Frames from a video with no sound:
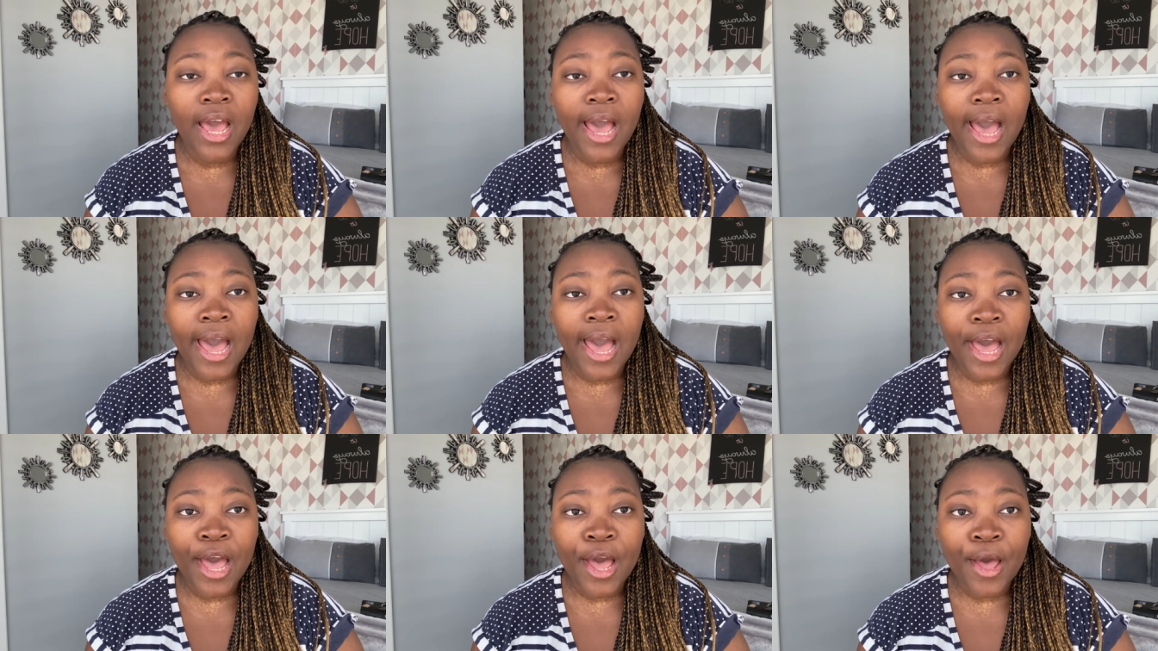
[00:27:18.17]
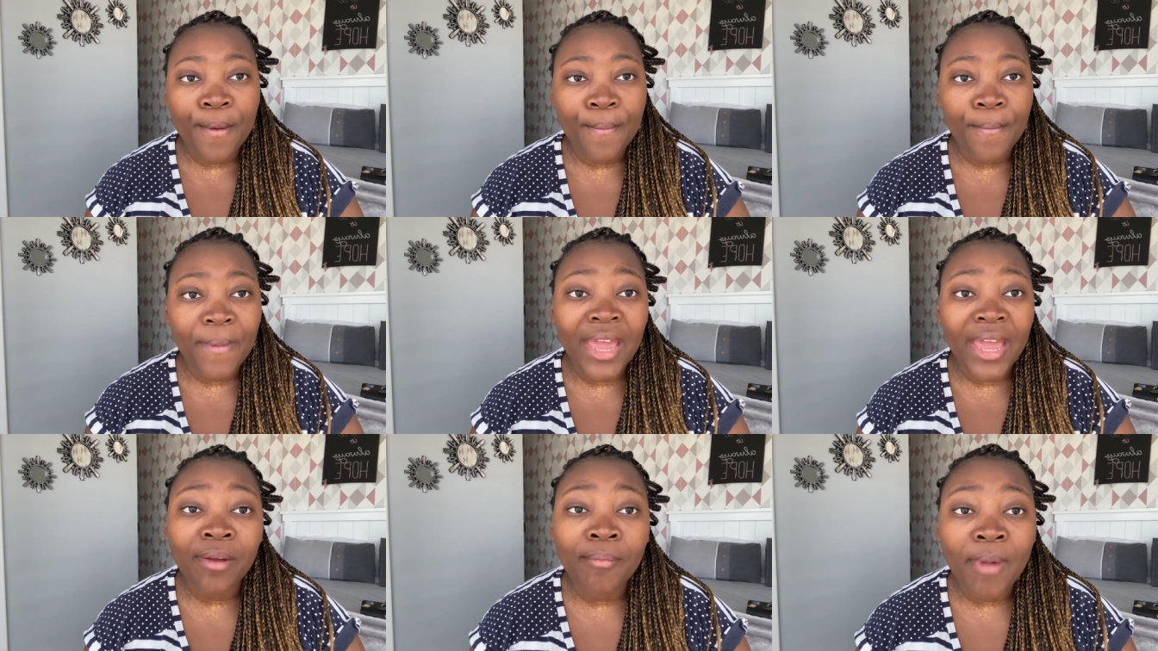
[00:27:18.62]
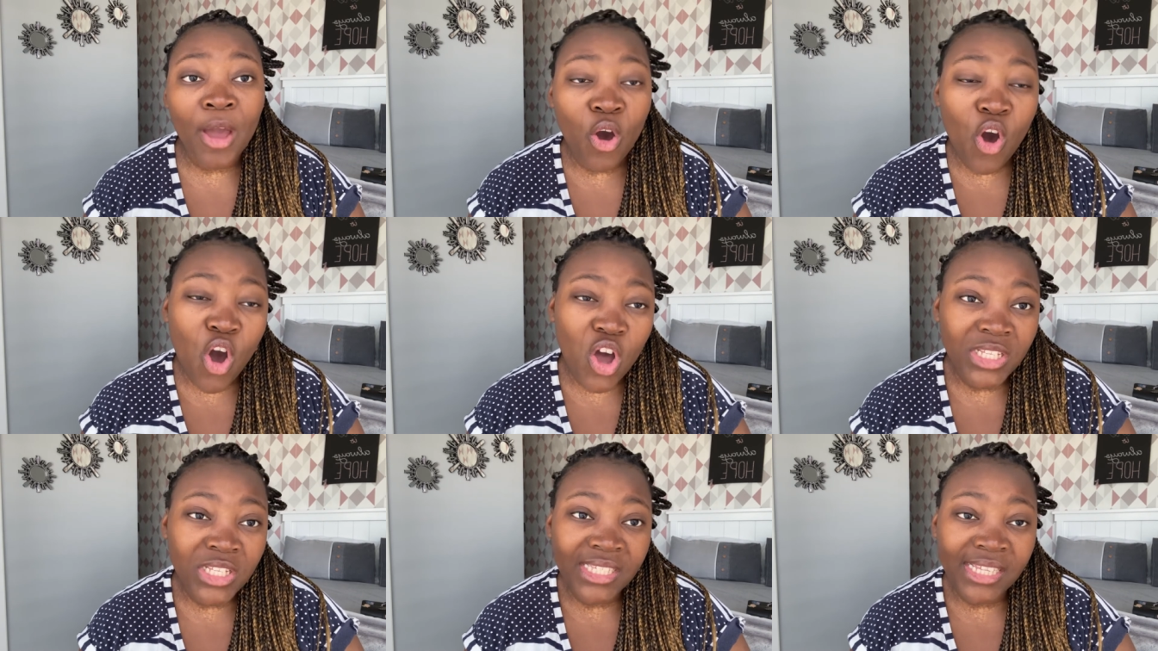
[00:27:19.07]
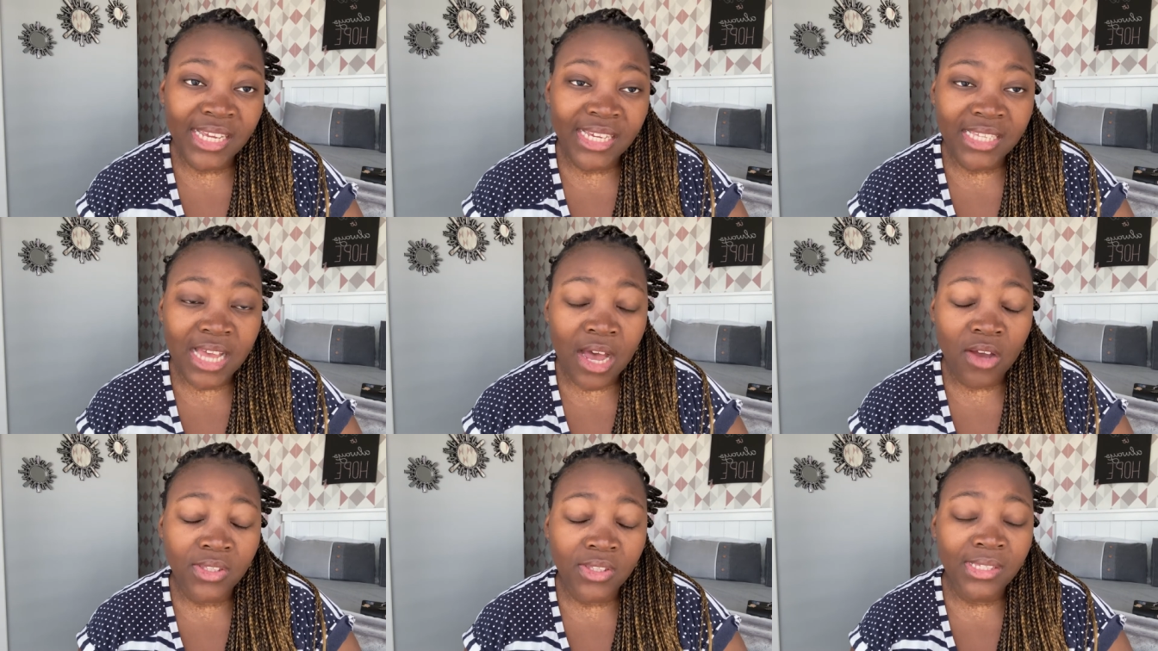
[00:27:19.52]
um, and my car stays
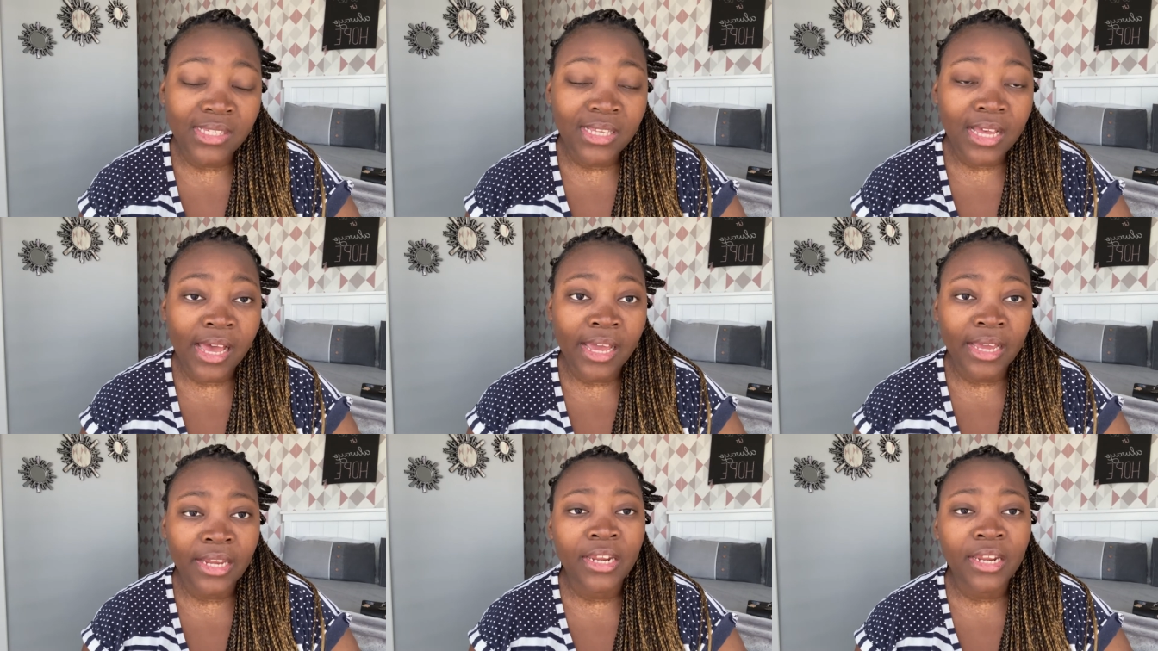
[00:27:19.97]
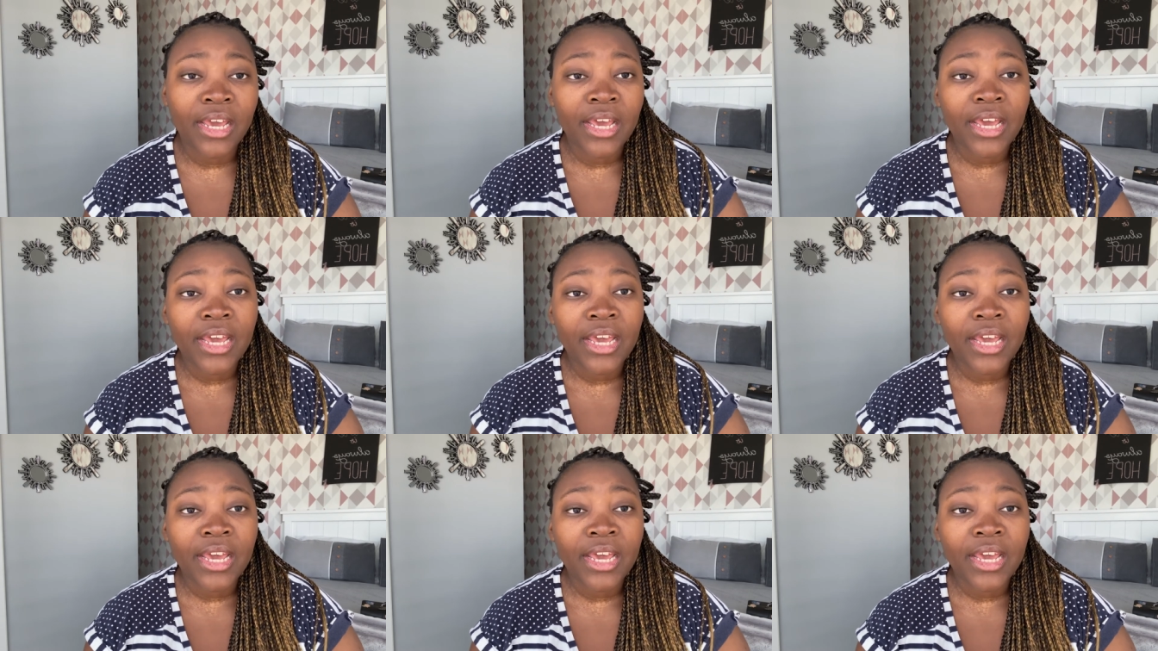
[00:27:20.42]
outside,